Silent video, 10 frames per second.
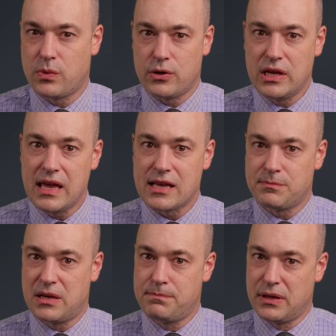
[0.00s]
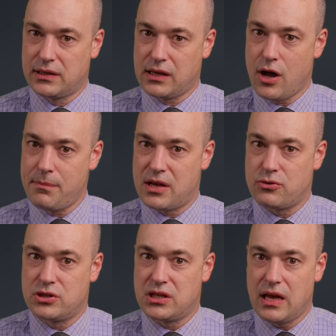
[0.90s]
where he has been building up
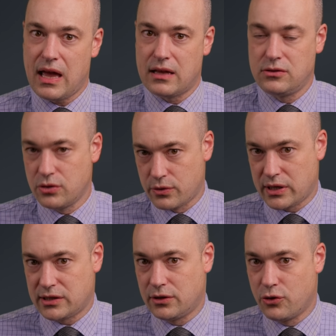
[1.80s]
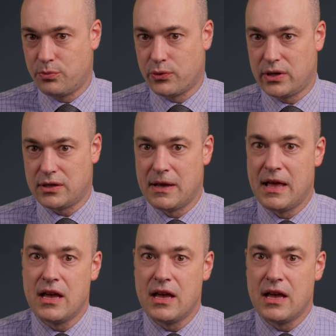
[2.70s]
energy and you're at a low point.